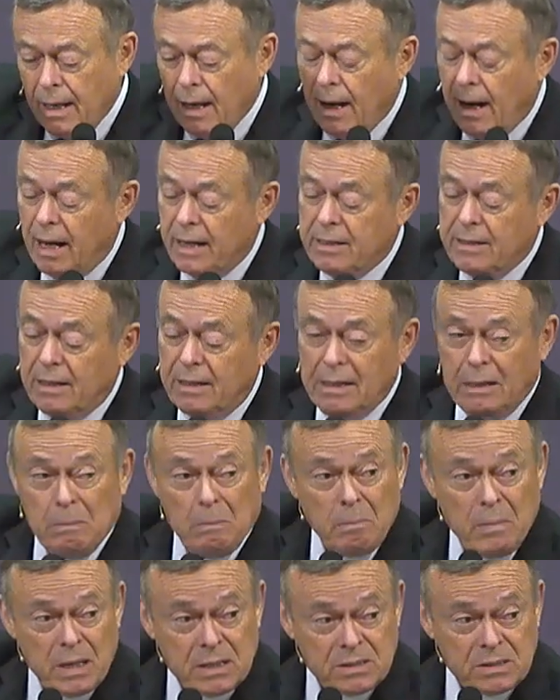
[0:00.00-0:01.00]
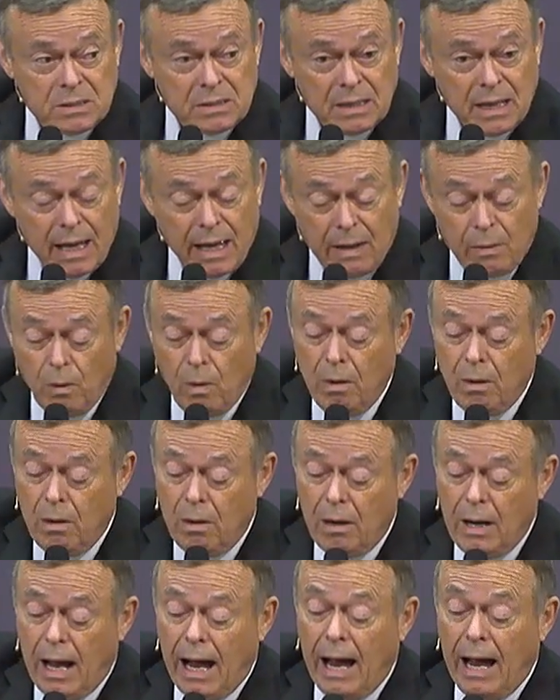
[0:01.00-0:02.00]
I didn't miss at
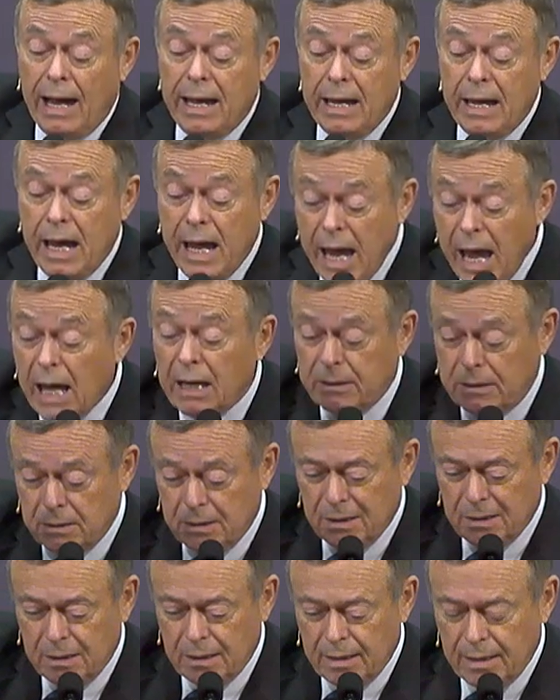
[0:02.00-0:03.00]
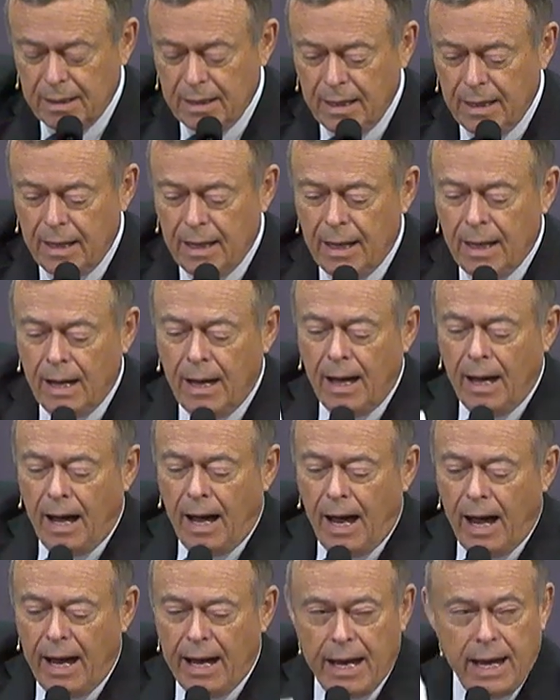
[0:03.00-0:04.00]
all. I hit.
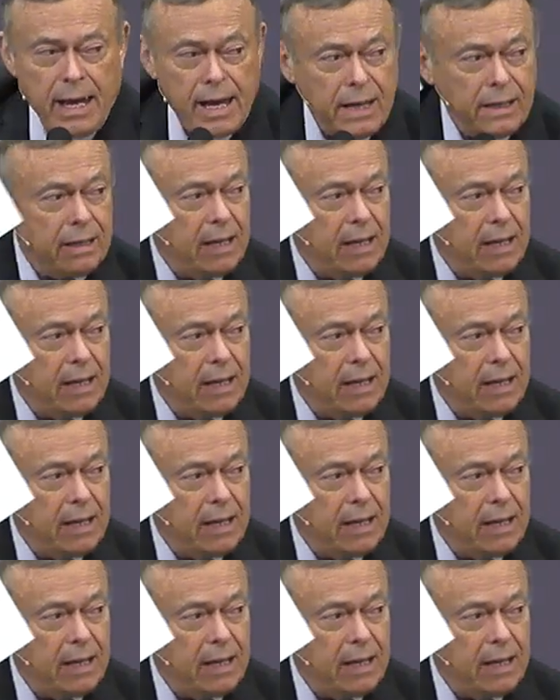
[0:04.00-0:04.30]
I hit